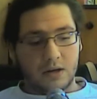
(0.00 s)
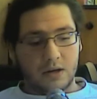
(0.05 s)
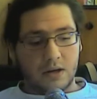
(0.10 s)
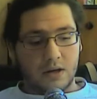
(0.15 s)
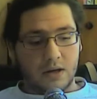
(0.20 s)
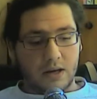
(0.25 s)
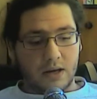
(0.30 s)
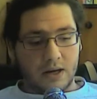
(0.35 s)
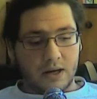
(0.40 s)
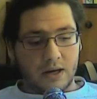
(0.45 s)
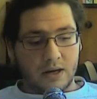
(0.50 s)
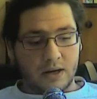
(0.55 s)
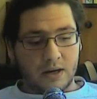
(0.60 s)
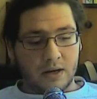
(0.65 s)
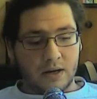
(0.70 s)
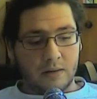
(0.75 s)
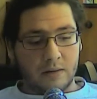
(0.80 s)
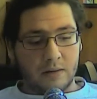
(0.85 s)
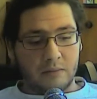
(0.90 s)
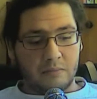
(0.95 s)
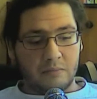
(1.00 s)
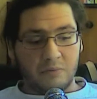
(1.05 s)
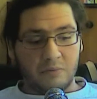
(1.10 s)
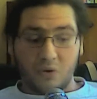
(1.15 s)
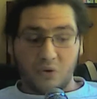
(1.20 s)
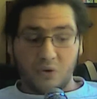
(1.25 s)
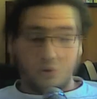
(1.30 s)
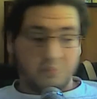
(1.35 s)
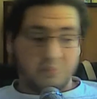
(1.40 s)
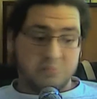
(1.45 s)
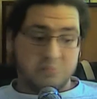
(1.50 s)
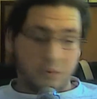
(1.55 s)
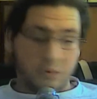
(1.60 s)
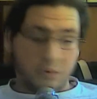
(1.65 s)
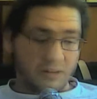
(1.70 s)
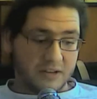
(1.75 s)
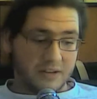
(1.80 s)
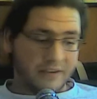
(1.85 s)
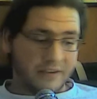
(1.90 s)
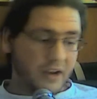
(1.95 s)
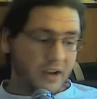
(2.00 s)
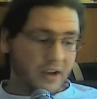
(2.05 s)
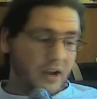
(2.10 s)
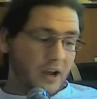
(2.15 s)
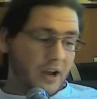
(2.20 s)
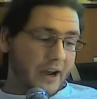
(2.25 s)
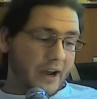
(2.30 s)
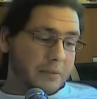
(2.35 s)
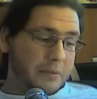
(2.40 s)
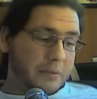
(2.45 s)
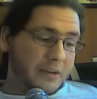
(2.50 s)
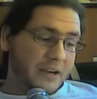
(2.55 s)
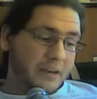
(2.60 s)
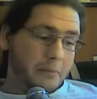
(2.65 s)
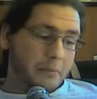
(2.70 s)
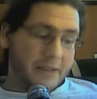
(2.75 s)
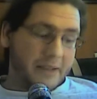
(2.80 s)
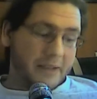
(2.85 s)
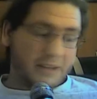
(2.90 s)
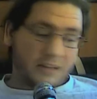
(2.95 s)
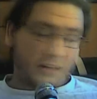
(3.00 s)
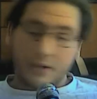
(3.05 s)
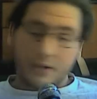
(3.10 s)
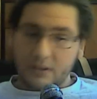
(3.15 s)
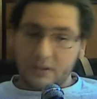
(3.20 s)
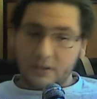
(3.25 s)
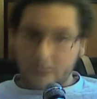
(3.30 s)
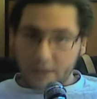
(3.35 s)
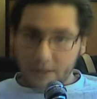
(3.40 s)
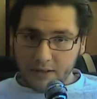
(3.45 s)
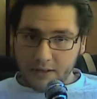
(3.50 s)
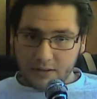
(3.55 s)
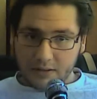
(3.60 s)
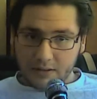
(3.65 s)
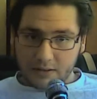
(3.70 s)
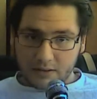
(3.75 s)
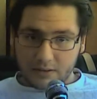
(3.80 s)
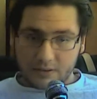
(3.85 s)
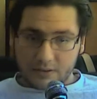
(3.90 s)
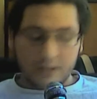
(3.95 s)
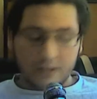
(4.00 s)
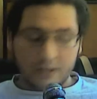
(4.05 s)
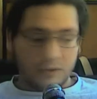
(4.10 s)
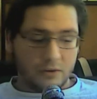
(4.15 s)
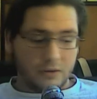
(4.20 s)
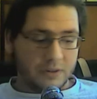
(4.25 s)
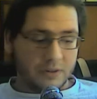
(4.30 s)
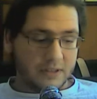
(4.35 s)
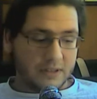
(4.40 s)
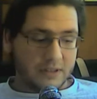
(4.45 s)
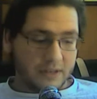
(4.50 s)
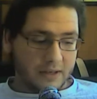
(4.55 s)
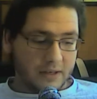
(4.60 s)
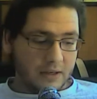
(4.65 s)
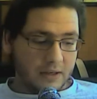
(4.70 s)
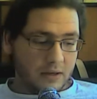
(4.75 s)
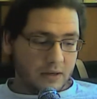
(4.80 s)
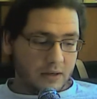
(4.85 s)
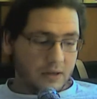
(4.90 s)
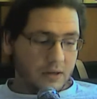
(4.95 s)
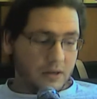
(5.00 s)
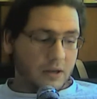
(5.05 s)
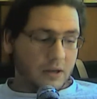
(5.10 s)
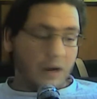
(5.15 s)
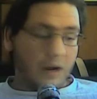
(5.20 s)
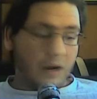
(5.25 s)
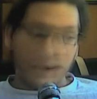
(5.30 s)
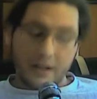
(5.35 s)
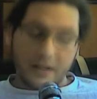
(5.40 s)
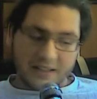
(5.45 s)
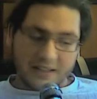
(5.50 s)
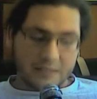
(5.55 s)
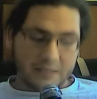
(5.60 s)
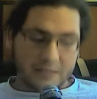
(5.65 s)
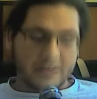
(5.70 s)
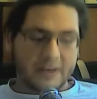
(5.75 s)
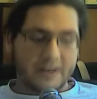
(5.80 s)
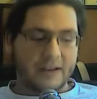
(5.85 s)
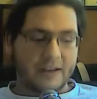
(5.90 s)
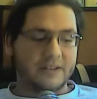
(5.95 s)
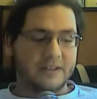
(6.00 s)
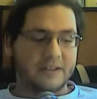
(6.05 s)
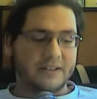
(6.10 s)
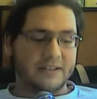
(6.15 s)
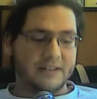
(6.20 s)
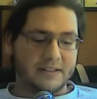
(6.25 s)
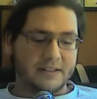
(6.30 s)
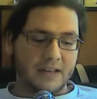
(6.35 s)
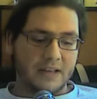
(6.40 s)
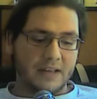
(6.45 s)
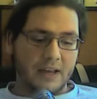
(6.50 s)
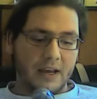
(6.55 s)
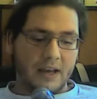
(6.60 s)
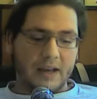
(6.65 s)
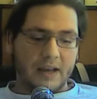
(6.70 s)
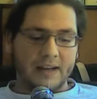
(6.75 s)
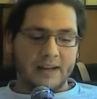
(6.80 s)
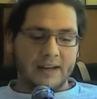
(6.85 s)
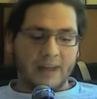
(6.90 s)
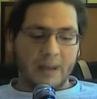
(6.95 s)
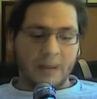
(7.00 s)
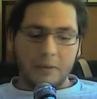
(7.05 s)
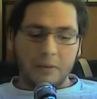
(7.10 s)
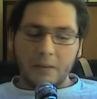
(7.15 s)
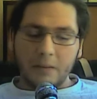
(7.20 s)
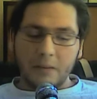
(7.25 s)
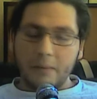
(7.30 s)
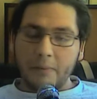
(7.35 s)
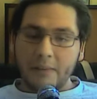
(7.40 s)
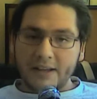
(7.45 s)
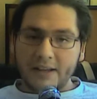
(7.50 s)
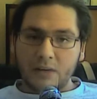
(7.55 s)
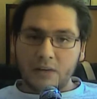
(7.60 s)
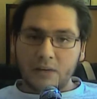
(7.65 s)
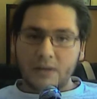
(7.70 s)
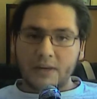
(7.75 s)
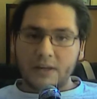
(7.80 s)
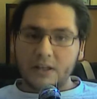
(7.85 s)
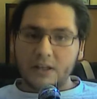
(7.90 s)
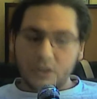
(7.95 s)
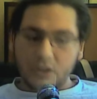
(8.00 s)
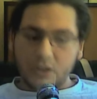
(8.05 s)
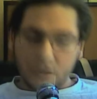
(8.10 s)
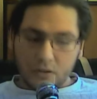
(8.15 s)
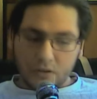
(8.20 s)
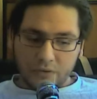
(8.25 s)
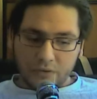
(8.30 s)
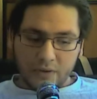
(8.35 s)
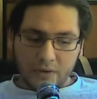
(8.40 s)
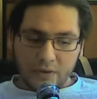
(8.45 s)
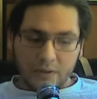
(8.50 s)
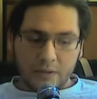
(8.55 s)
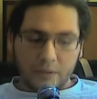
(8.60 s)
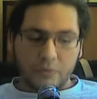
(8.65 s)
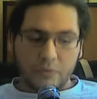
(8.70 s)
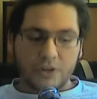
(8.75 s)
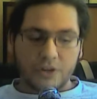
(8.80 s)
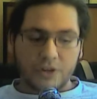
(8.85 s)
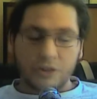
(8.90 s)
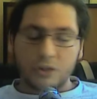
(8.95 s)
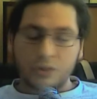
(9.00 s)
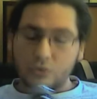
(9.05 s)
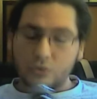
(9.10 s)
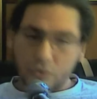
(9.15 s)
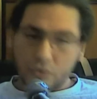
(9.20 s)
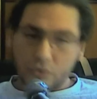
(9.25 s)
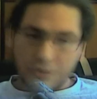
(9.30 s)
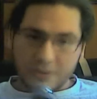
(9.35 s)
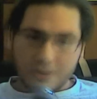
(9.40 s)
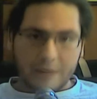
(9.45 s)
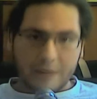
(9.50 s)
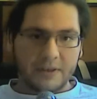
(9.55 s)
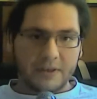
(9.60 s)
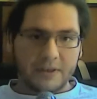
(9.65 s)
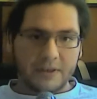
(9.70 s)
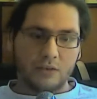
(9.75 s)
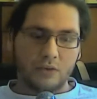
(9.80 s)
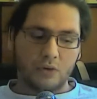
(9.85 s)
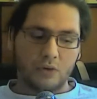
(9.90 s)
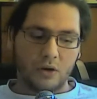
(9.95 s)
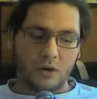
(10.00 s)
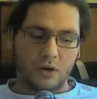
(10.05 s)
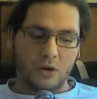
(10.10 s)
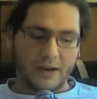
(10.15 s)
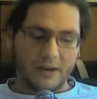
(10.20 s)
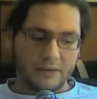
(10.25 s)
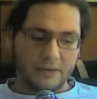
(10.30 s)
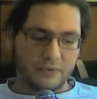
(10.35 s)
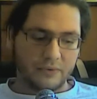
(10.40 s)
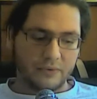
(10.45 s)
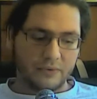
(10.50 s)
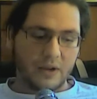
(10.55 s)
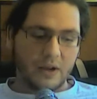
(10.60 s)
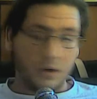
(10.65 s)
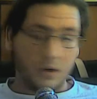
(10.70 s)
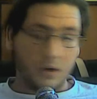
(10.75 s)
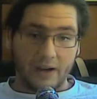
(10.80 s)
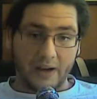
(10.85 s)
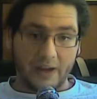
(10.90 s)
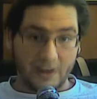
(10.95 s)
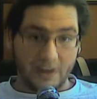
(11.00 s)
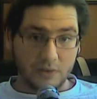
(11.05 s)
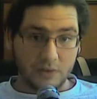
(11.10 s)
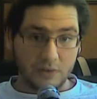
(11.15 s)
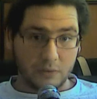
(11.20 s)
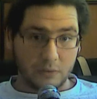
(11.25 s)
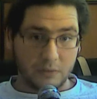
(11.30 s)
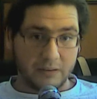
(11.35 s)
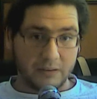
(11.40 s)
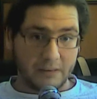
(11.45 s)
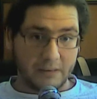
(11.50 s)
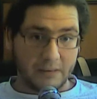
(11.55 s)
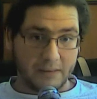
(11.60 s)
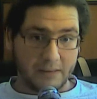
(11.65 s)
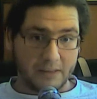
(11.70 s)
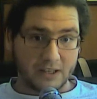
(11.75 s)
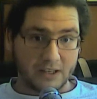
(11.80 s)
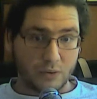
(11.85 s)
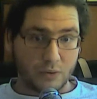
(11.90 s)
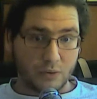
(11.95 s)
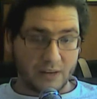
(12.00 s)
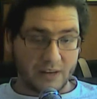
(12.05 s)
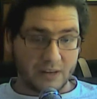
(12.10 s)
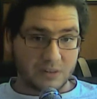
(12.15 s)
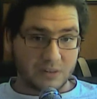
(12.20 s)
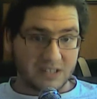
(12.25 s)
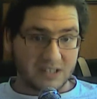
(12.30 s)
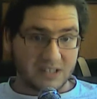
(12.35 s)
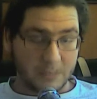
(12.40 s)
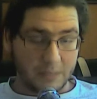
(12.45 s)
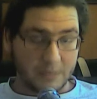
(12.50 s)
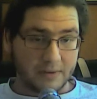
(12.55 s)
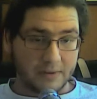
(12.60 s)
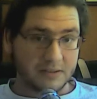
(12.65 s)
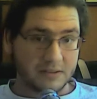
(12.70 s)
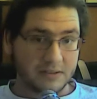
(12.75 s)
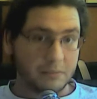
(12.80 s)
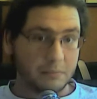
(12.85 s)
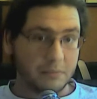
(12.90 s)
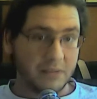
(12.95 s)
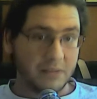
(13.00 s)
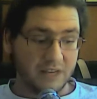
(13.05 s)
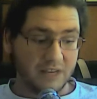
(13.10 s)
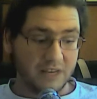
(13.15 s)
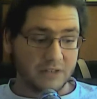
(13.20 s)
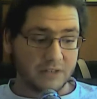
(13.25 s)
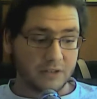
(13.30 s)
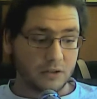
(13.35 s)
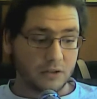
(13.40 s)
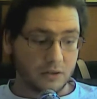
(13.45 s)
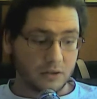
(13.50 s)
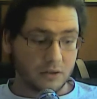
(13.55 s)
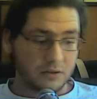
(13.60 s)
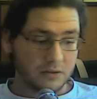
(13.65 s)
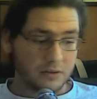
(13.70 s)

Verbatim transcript: um, or whatever. I play better at night than during the day. Unless I'm tired, that is. And I play better when I don't feel the pressure to do something in real life. I also play better without slippers, believe it or not.